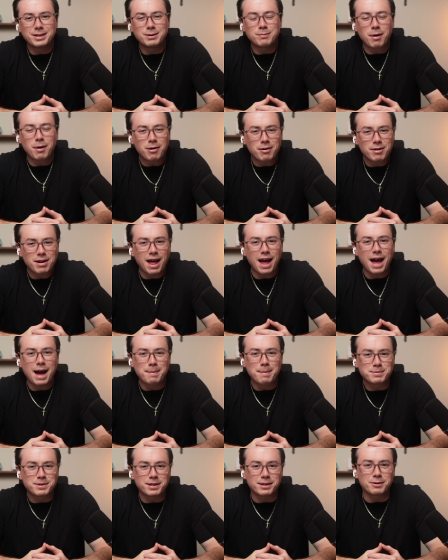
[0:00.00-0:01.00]
you are an
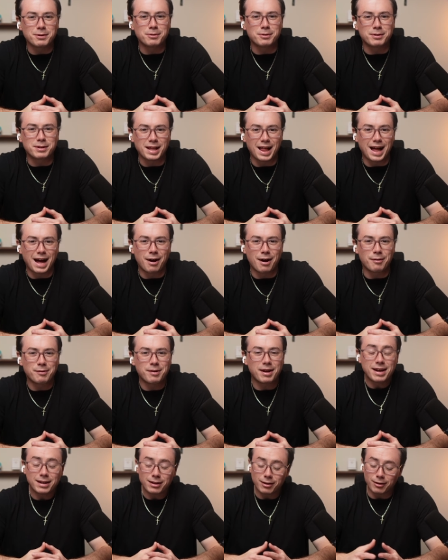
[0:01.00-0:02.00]
absolute clown.
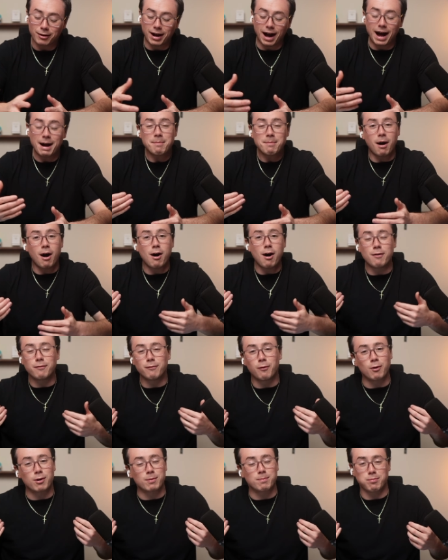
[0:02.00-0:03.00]
And look, I'm all
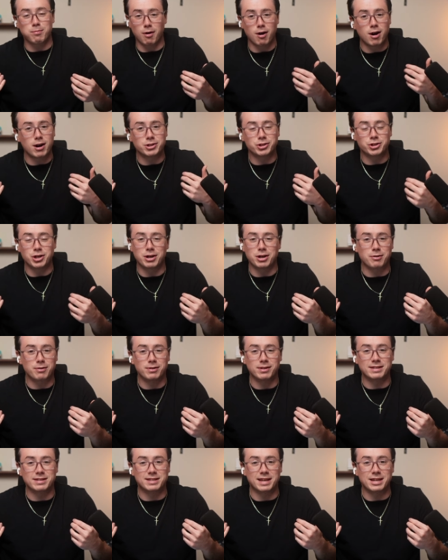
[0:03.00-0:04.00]
for broad
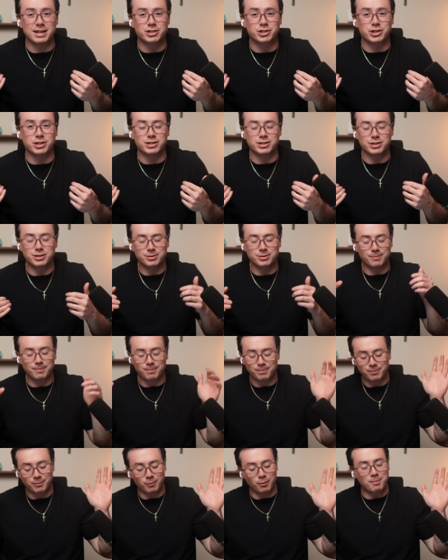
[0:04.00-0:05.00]
generalizations.
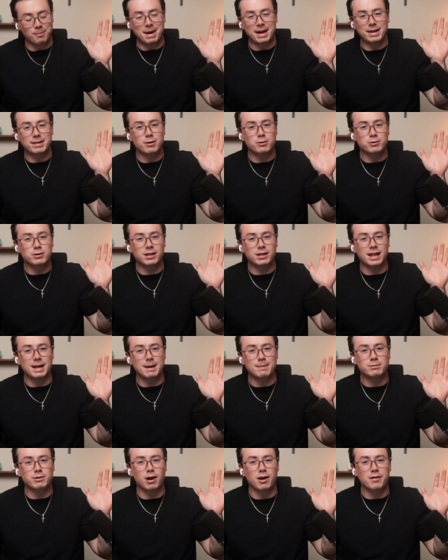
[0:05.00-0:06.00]
We make those
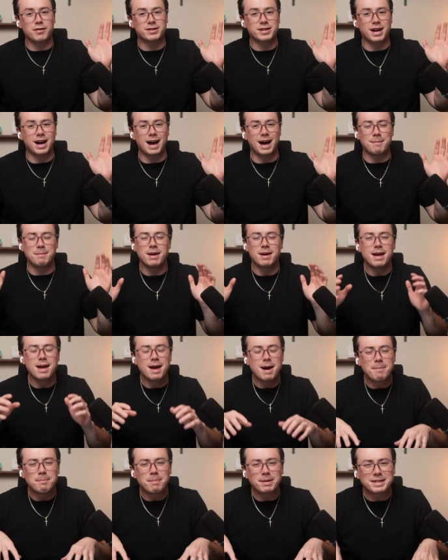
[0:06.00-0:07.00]
claims all the time.
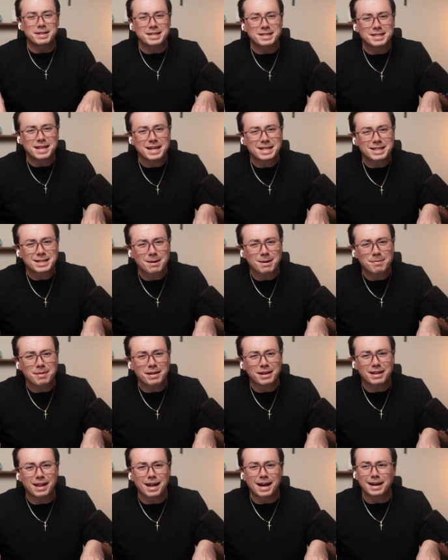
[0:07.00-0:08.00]
But to say
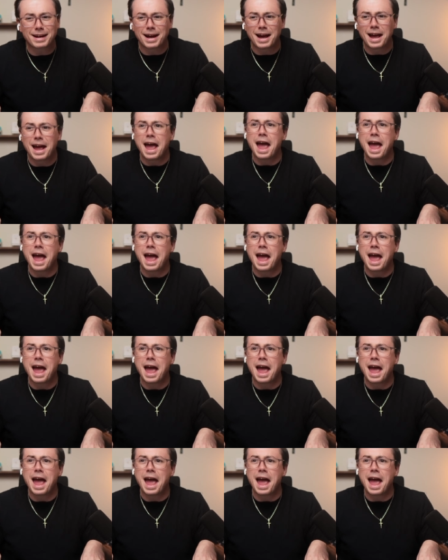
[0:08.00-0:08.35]
something like,